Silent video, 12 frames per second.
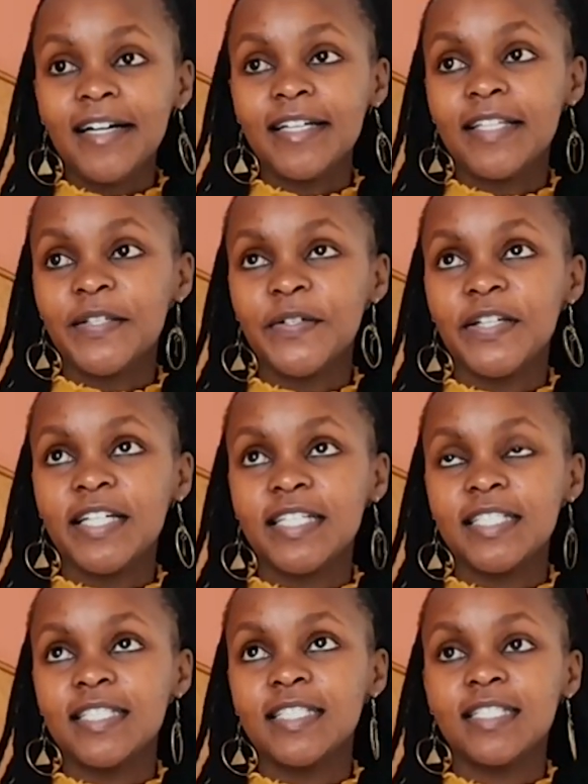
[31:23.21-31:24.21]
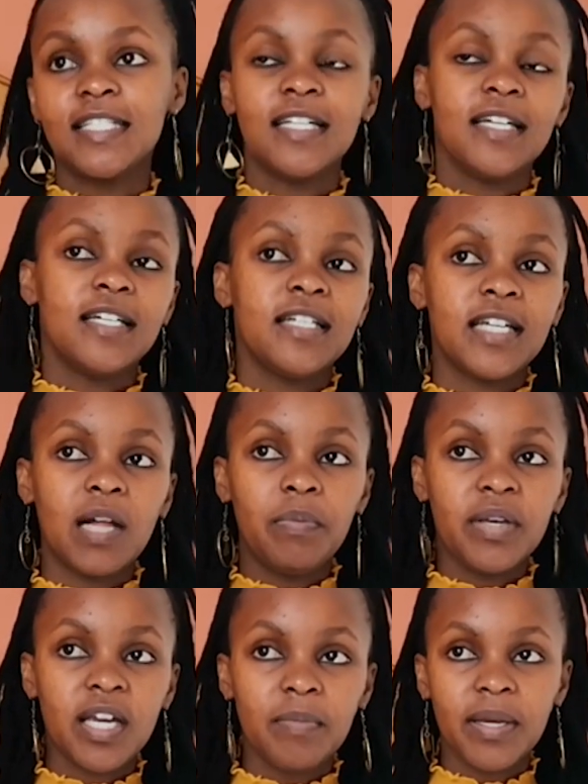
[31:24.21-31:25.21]
So yeah, he helped
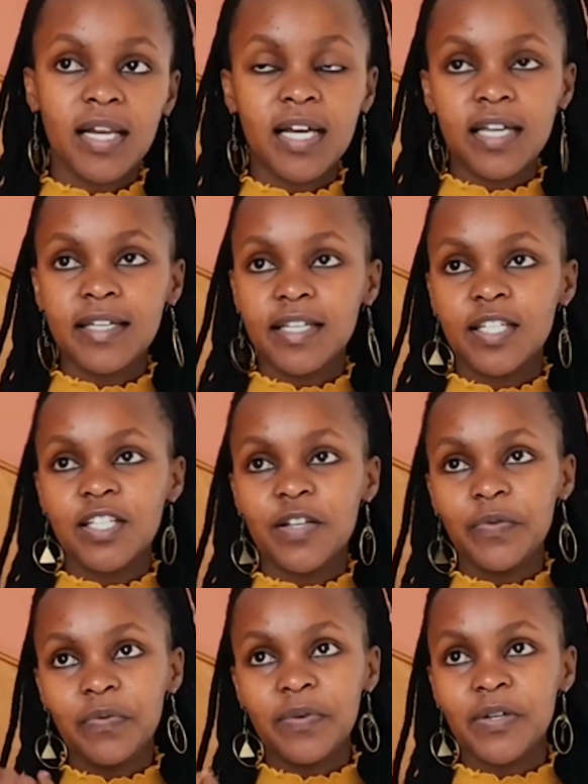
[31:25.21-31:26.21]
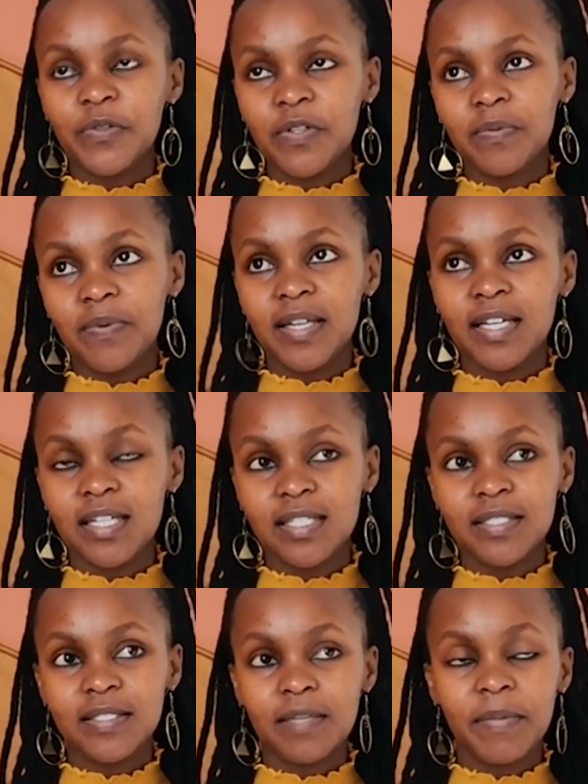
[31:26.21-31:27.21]
me get my luggage. Then we went to the
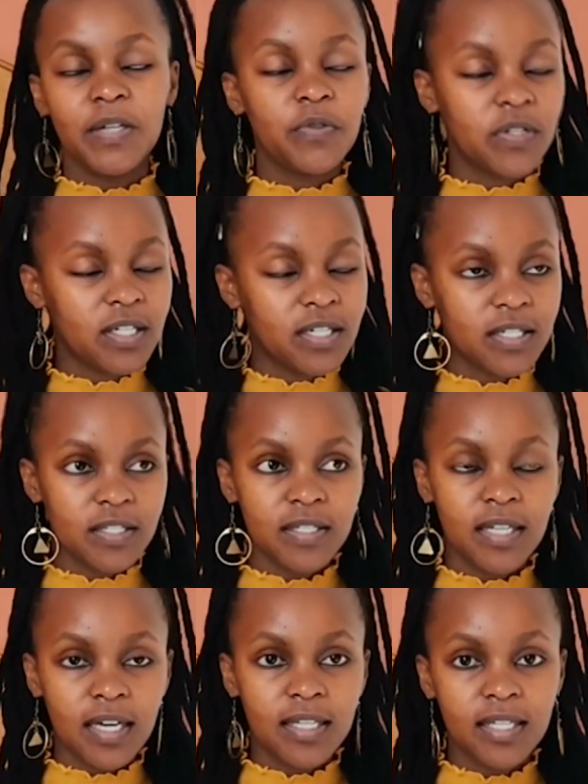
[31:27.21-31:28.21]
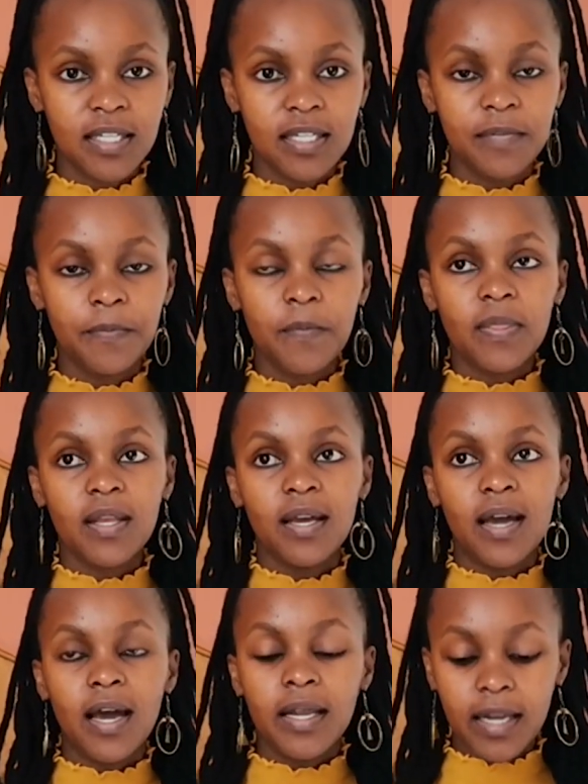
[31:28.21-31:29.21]
plane, to the taxi.
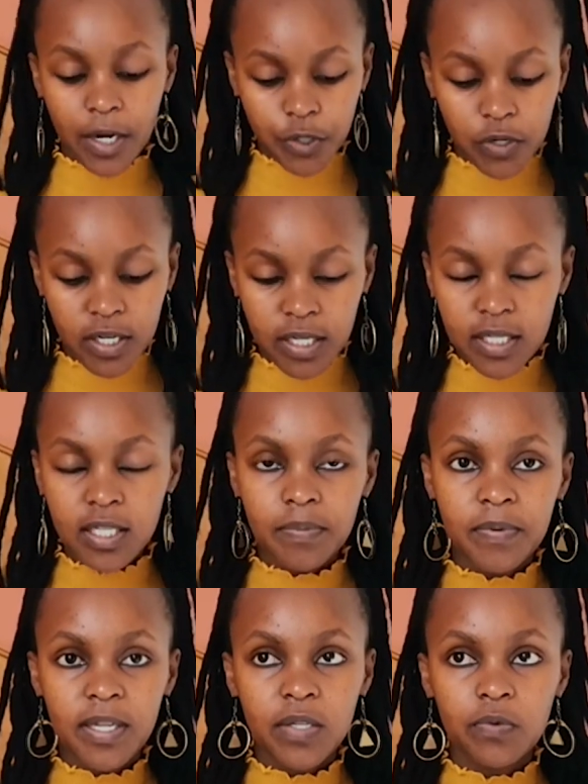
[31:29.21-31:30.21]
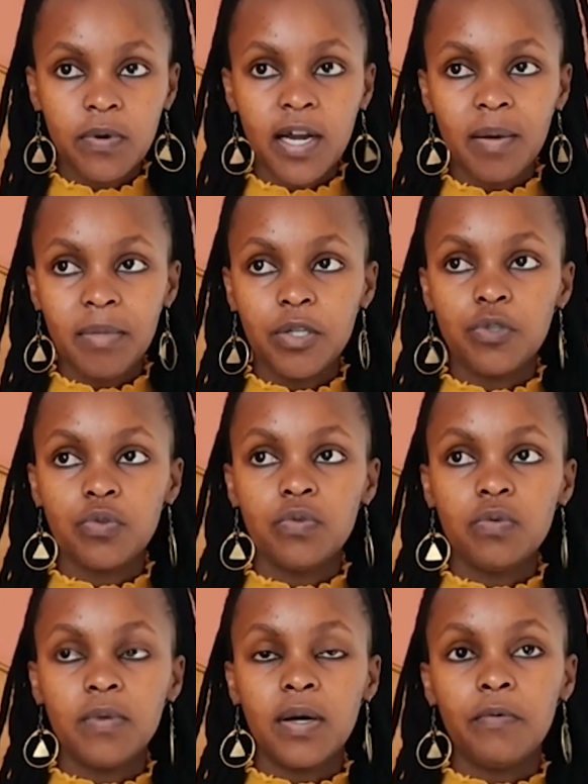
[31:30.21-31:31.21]
And actually, the place we were coming
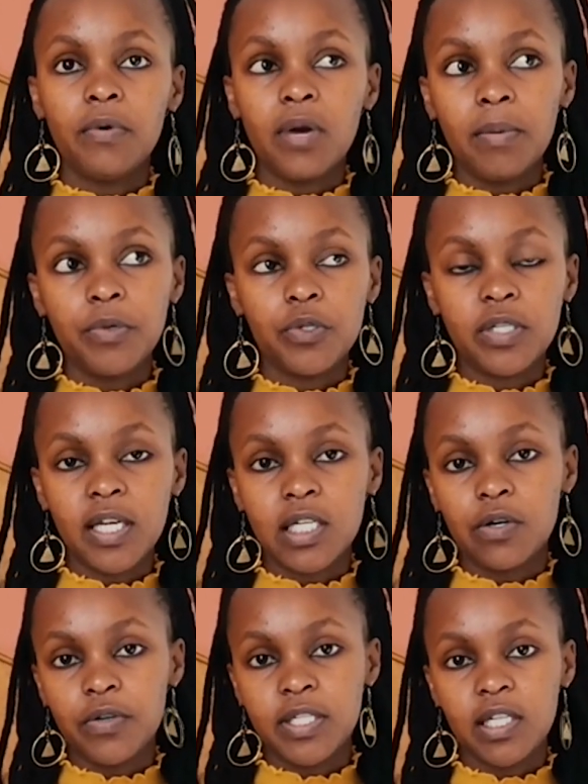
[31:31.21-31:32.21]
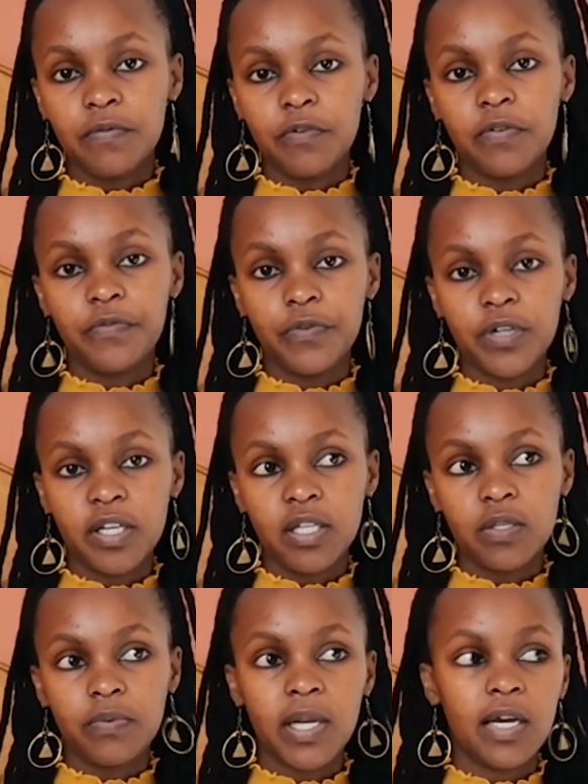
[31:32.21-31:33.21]
to stay at a hotel for a few
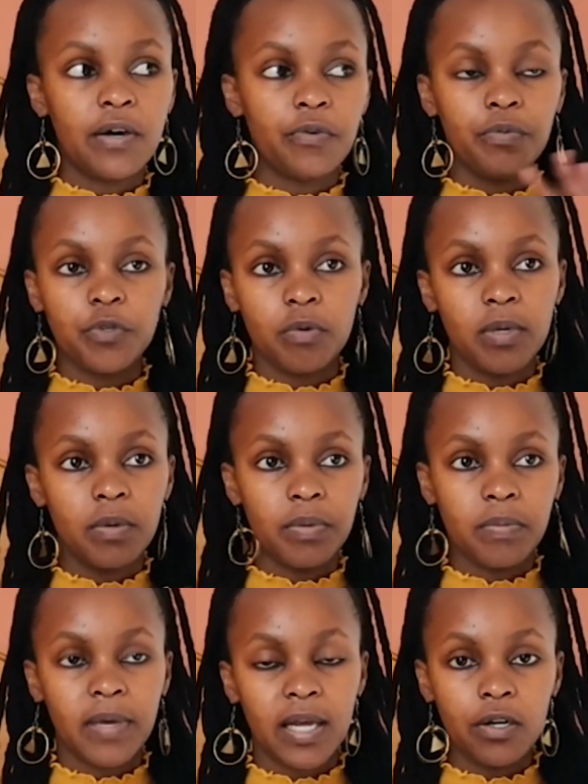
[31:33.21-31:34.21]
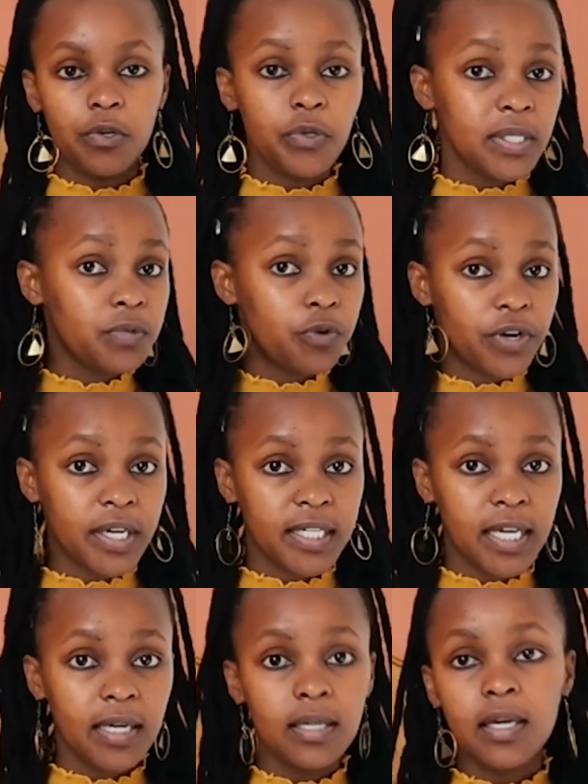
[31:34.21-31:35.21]
days while our rooms were being prepared. It was in
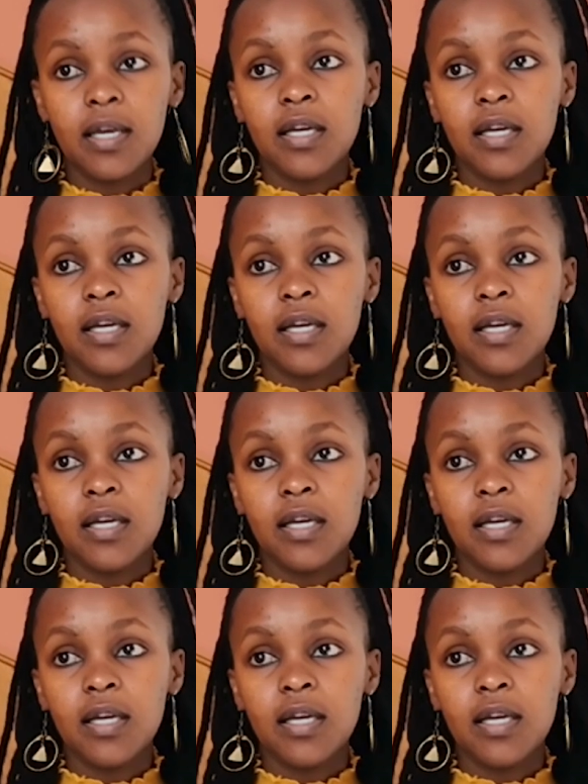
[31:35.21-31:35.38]
quarantine.